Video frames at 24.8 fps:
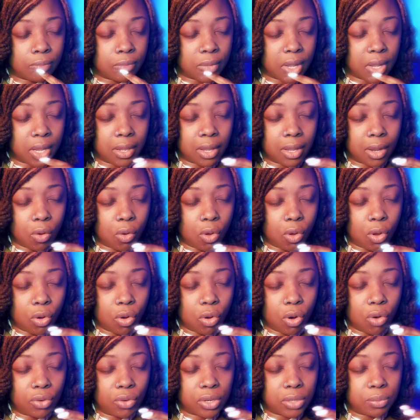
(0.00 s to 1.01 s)
And they all
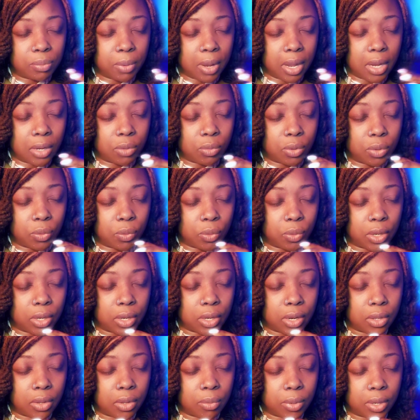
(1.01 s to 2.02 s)
correspond with one
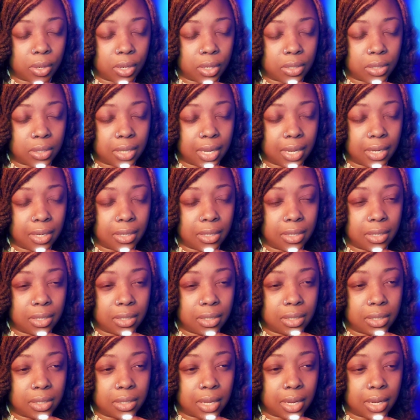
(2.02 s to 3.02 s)
another, because this
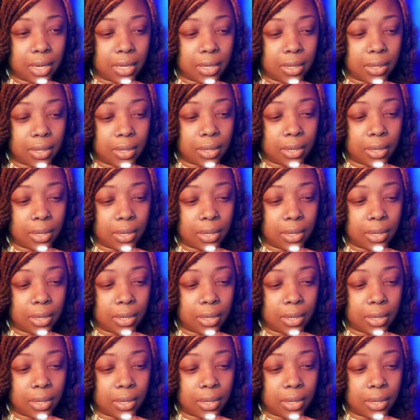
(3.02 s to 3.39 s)
is like